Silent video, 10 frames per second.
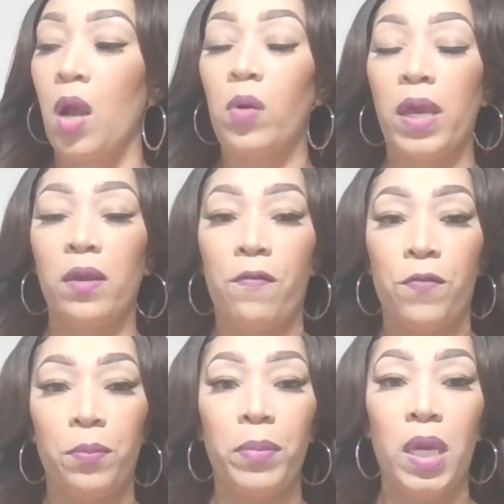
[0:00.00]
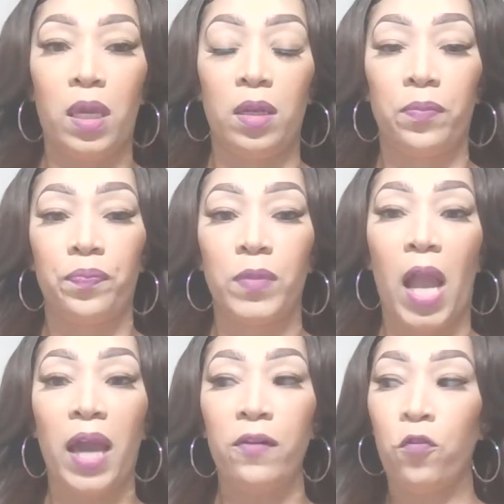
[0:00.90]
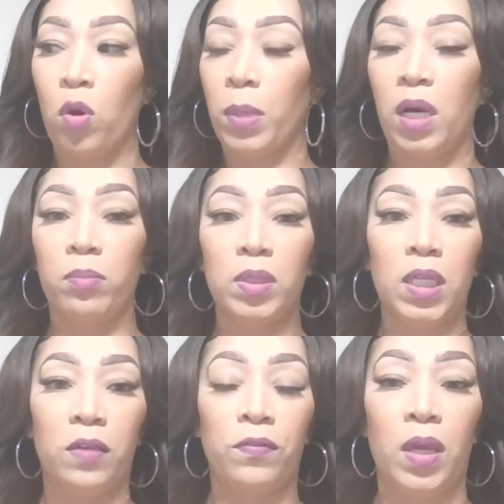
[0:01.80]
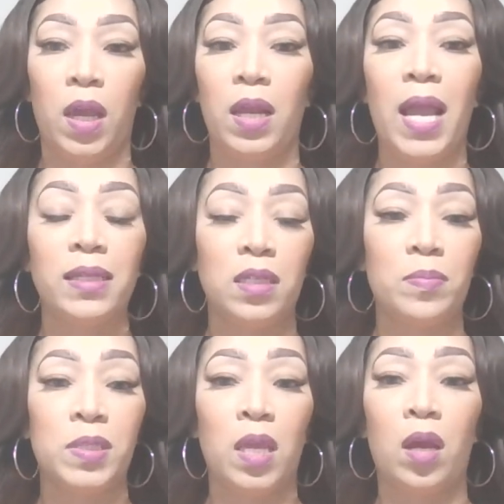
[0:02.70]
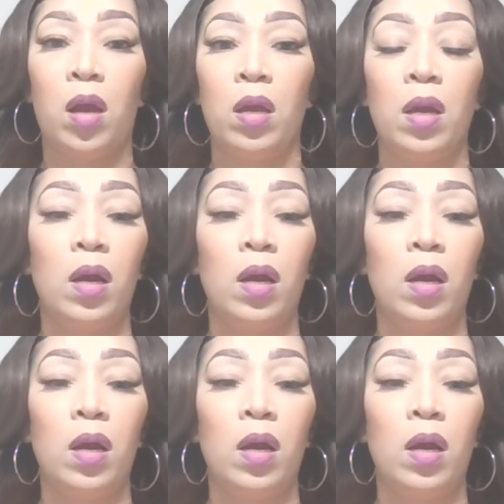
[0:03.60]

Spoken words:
Okay. For me, I had a form of unbelief. And I had to keep saying,